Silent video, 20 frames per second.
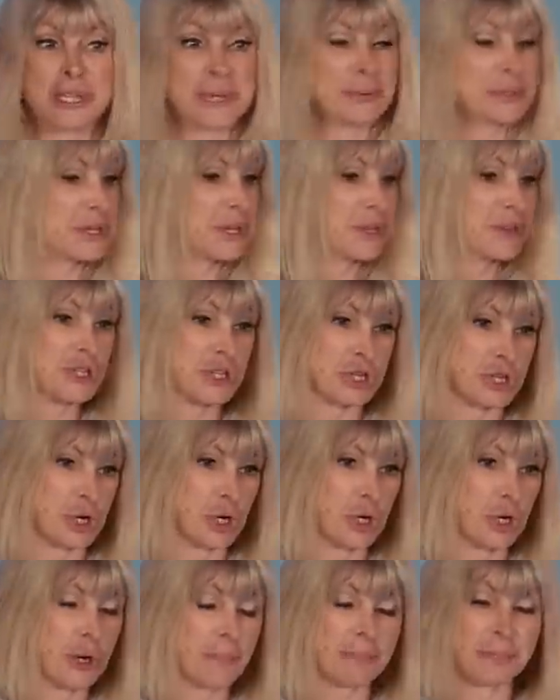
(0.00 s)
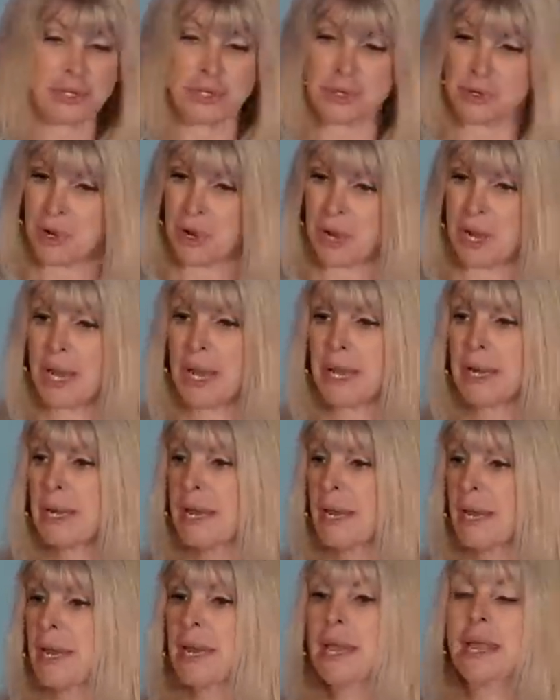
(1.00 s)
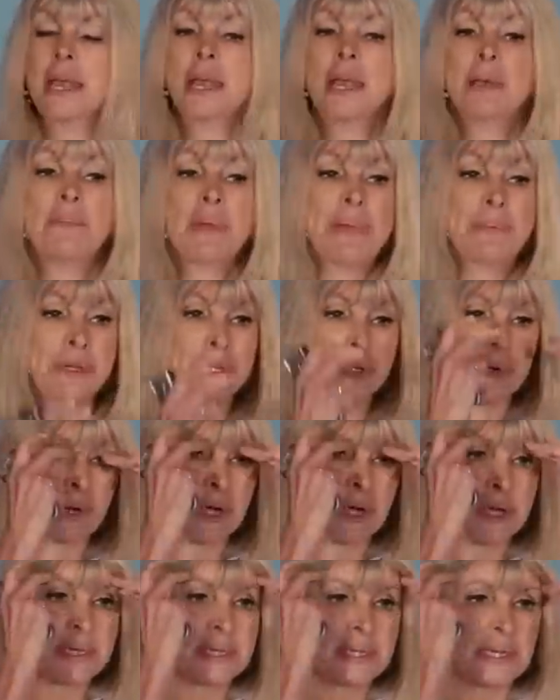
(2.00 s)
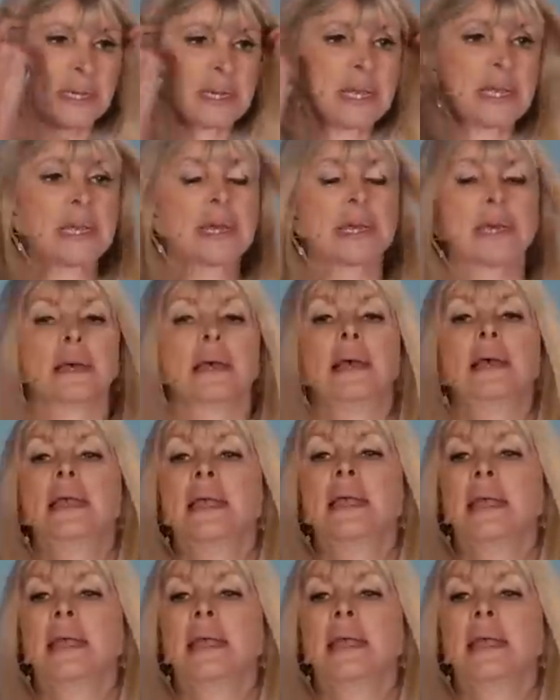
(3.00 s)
There was no shops. You got honey maybe twice a year,